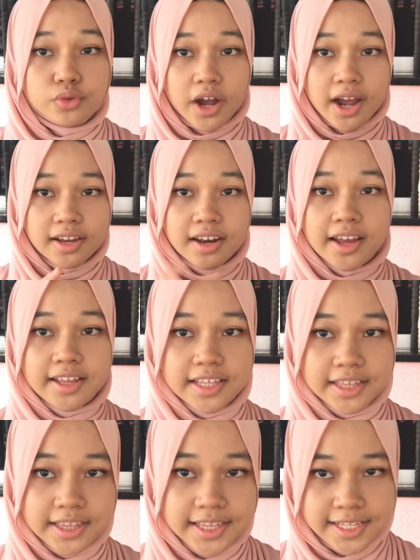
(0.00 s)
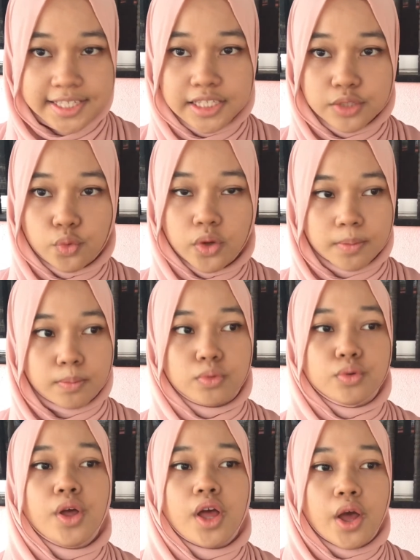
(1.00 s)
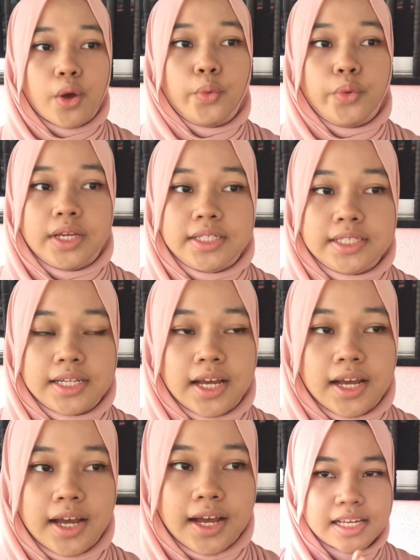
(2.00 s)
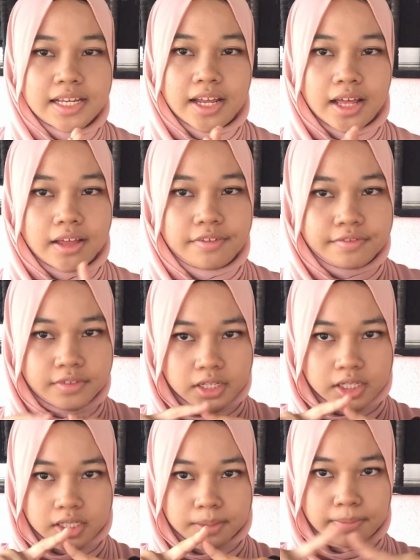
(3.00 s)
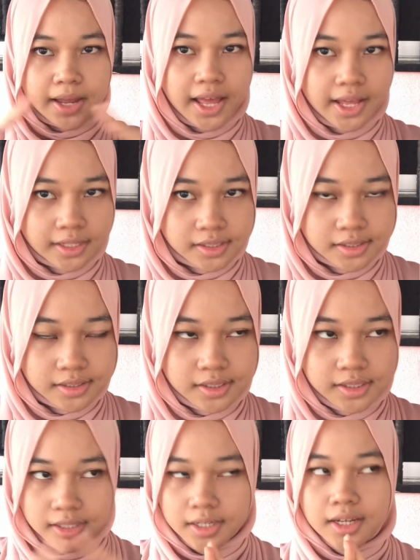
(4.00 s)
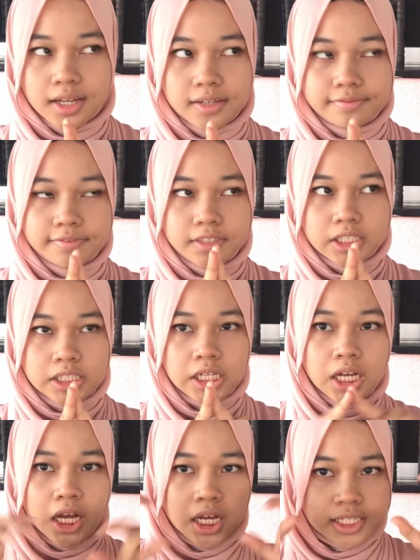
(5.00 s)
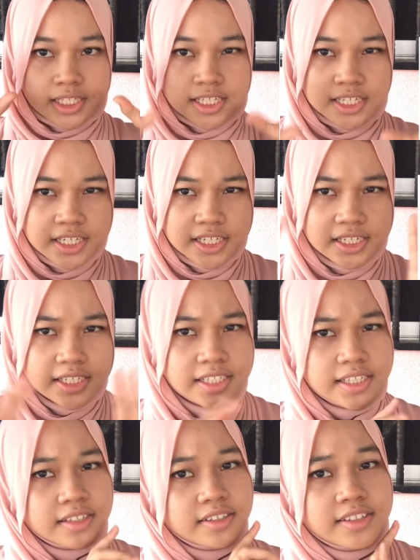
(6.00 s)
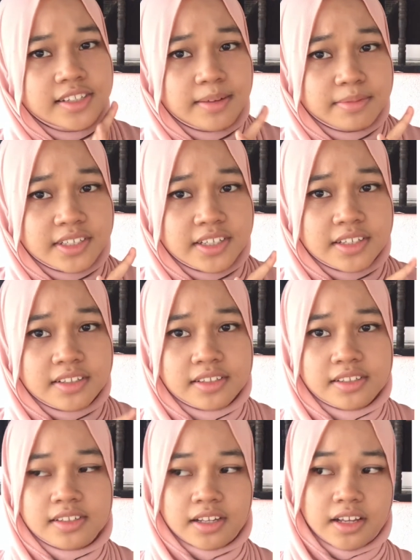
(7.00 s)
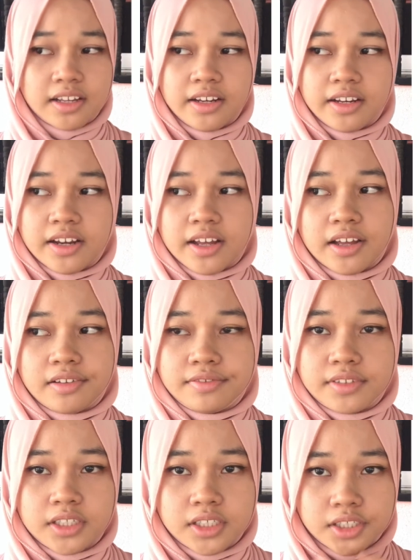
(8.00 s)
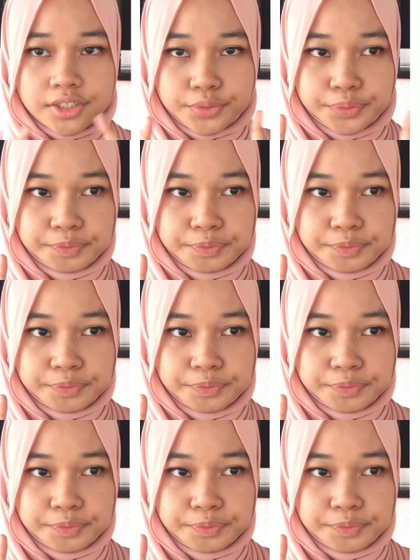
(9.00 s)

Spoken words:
highlight in this workbook, which it has the blanks, it has the circles, intersections, it has the